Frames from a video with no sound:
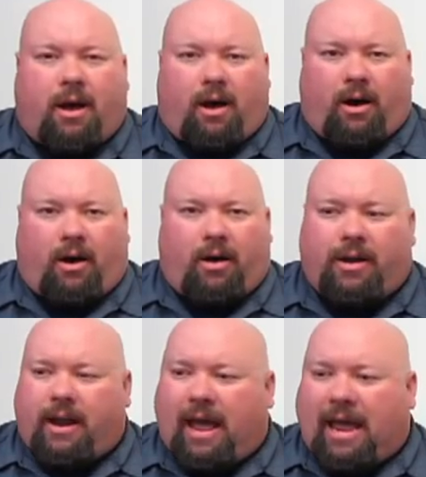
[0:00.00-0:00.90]

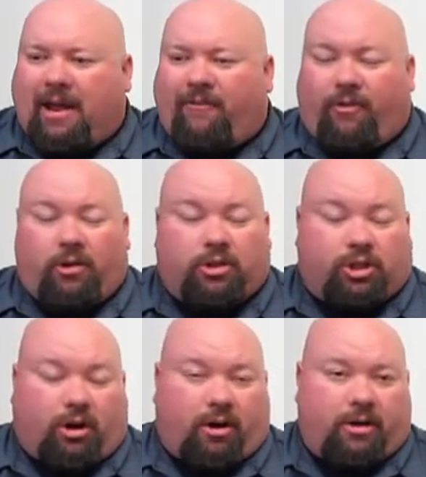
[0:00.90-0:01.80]
on a full
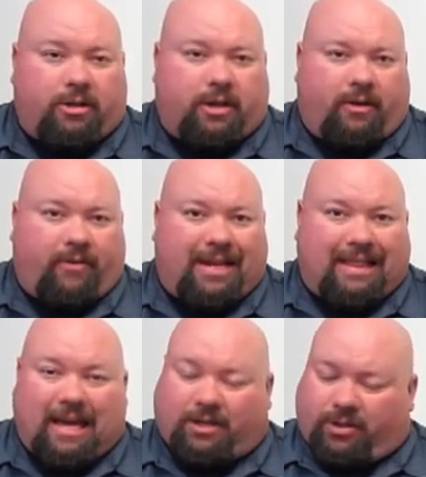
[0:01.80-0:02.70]
charge of
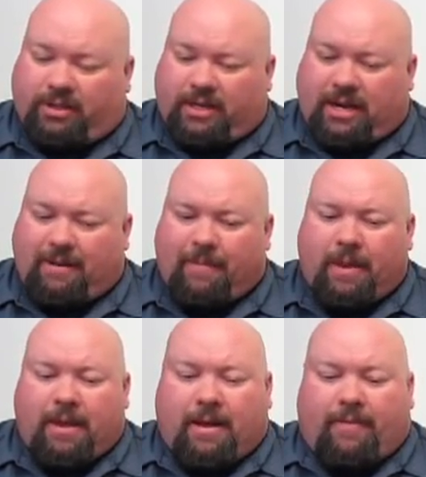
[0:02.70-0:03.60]
electricity.
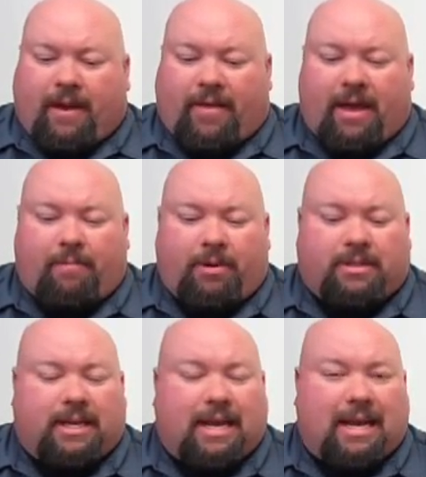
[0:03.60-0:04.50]
Now that
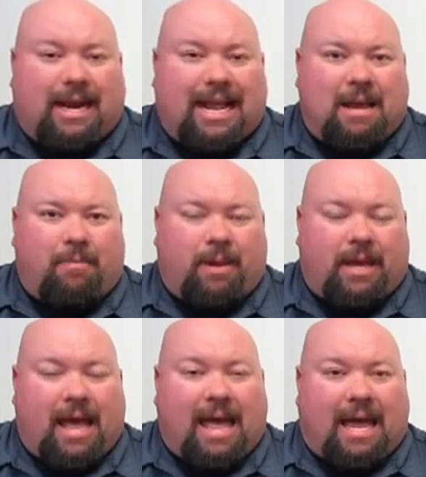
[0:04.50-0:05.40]
puts it at an
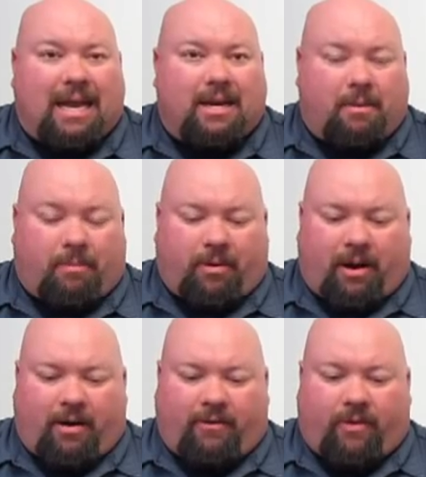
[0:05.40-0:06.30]
EPA number
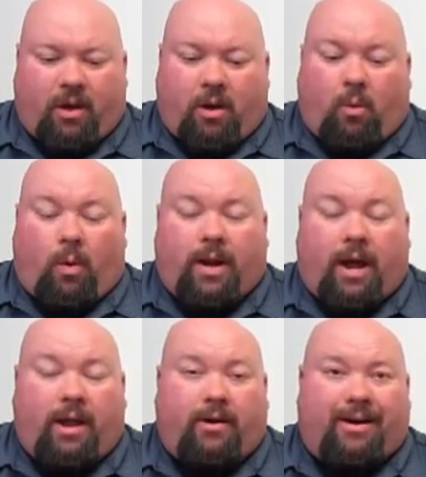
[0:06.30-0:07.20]
of
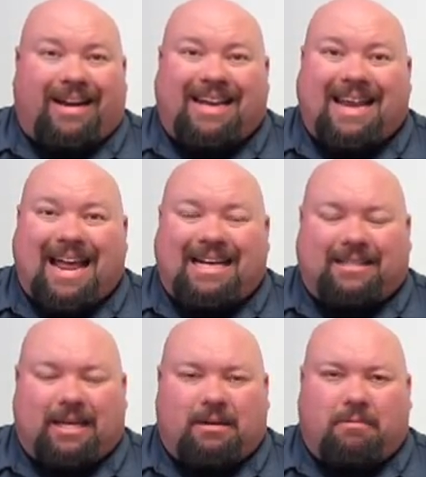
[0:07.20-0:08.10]

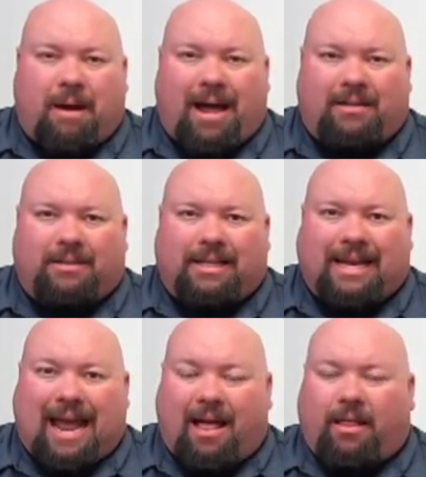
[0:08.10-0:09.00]
119 miles a
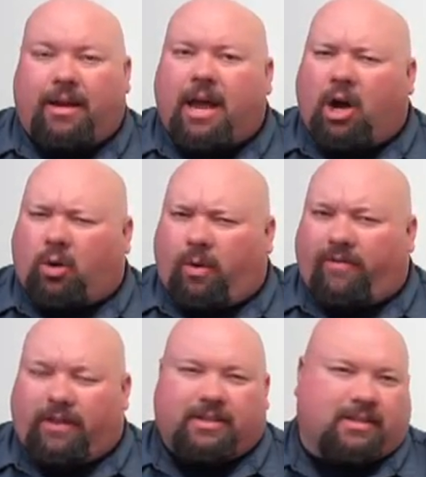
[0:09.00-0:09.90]
gallon
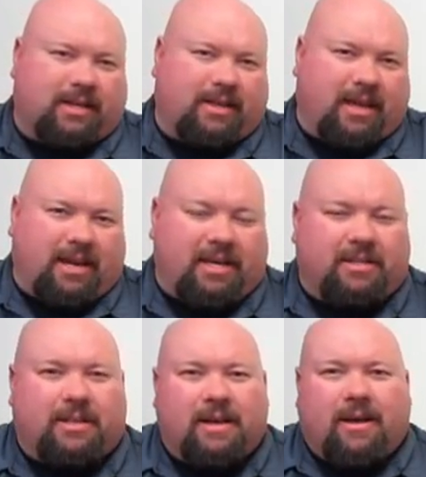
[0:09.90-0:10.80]
equivalency, that
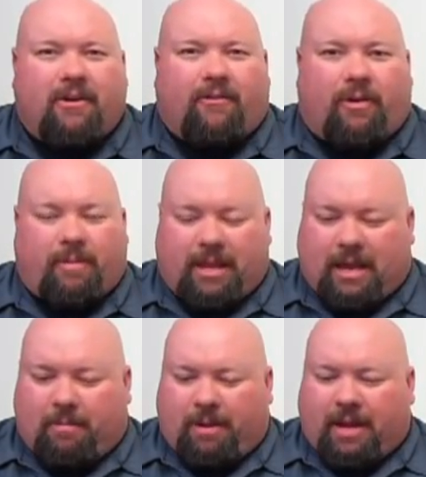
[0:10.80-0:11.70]
is, from
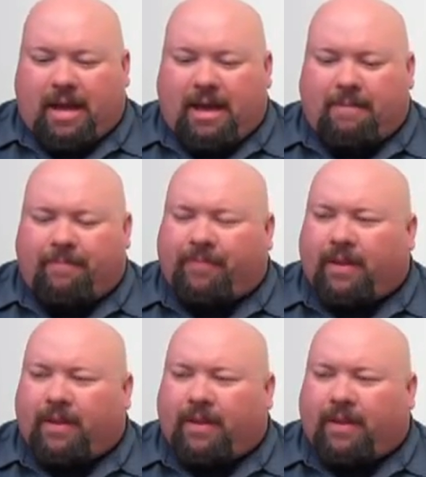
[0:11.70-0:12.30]
the EPA.